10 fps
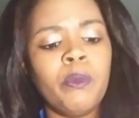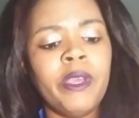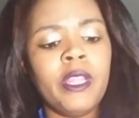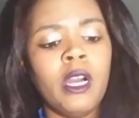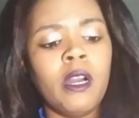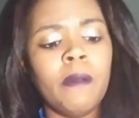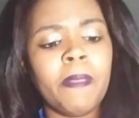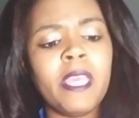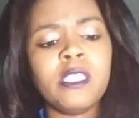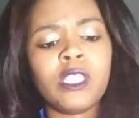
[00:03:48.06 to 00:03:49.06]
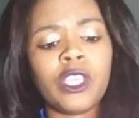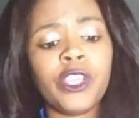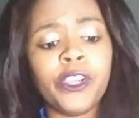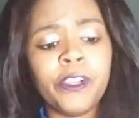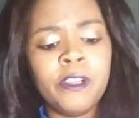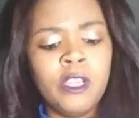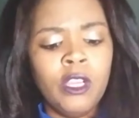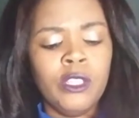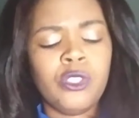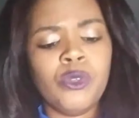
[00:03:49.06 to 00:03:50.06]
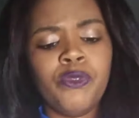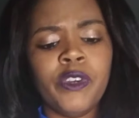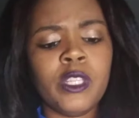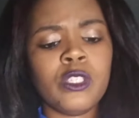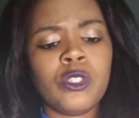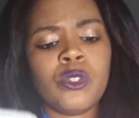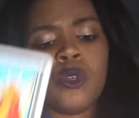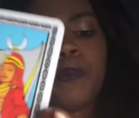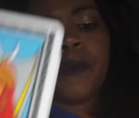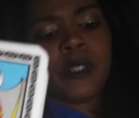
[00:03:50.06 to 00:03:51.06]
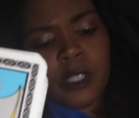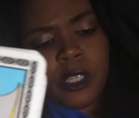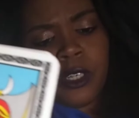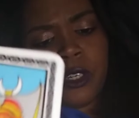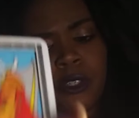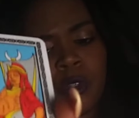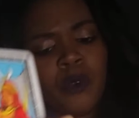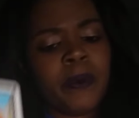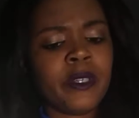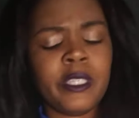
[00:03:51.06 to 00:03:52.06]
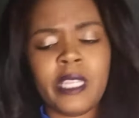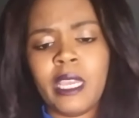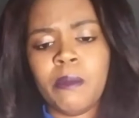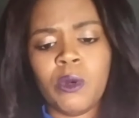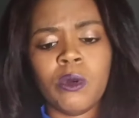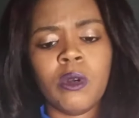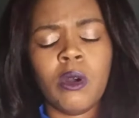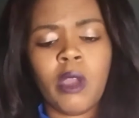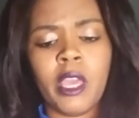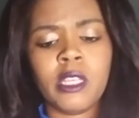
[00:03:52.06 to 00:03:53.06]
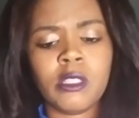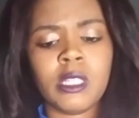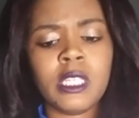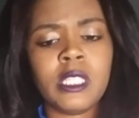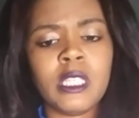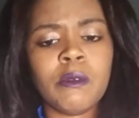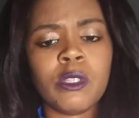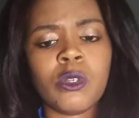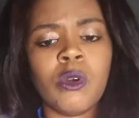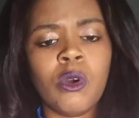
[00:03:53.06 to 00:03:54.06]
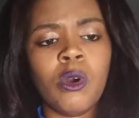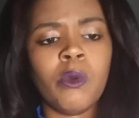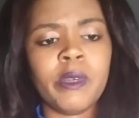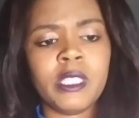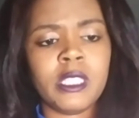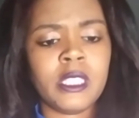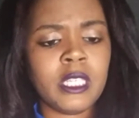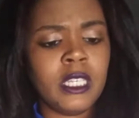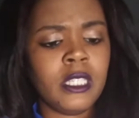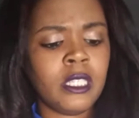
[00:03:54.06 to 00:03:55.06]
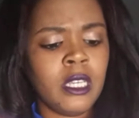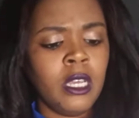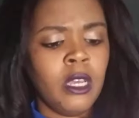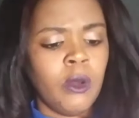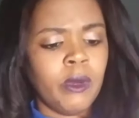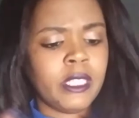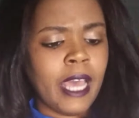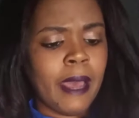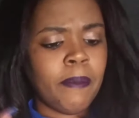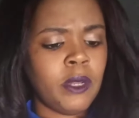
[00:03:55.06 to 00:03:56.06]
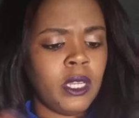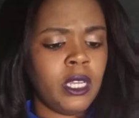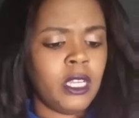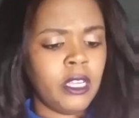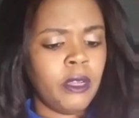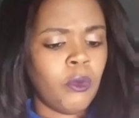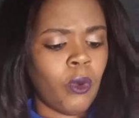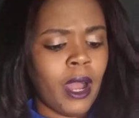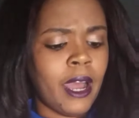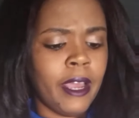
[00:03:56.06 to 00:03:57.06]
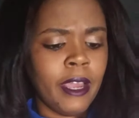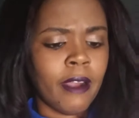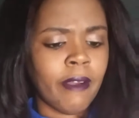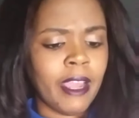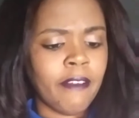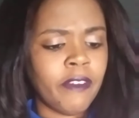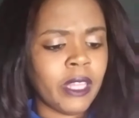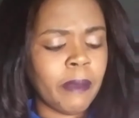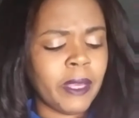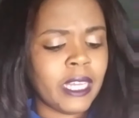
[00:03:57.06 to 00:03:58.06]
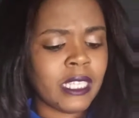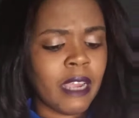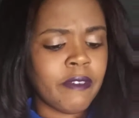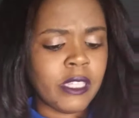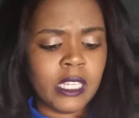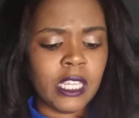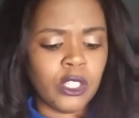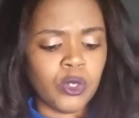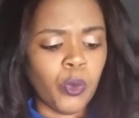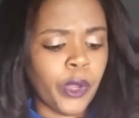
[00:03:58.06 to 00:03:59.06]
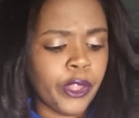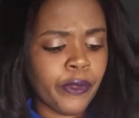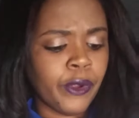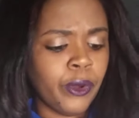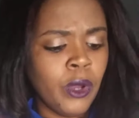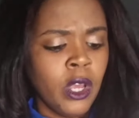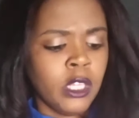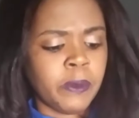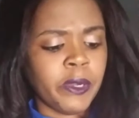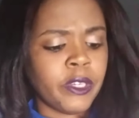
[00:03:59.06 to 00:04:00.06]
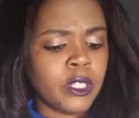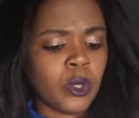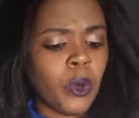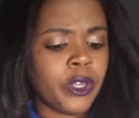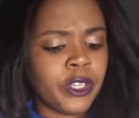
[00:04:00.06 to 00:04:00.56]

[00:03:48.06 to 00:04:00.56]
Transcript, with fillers: bit insecure to feeling super secure, super stable. Okay, so let us see what's going on with deceit, what's happening here and why, all right? I feel like because of everything that you went through, Spirit is on